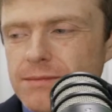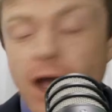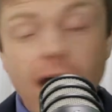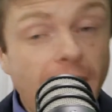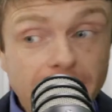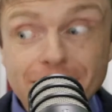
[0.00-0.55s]

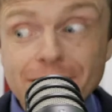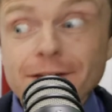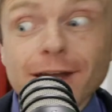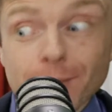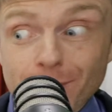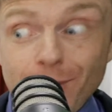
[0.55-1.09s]
I
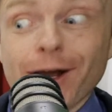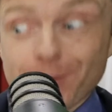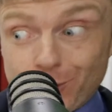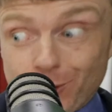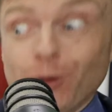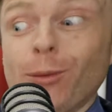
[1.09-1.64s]
condemn black
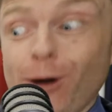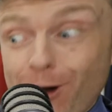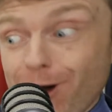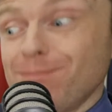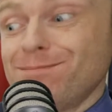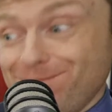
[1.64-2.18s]
looter
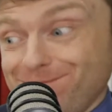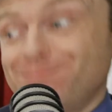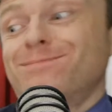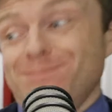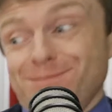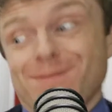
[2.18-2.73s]
mob.
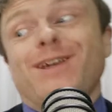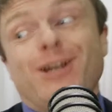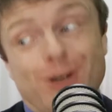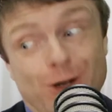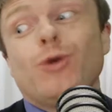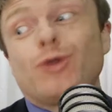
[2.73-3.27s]
Ain't
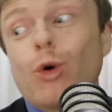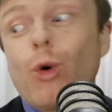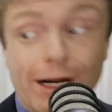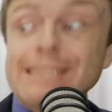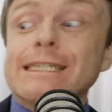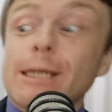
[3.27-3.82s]
no
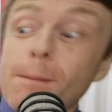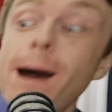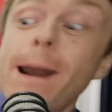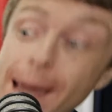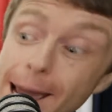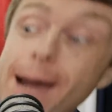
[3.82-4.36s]
question about
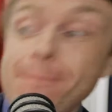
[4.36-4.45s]
that.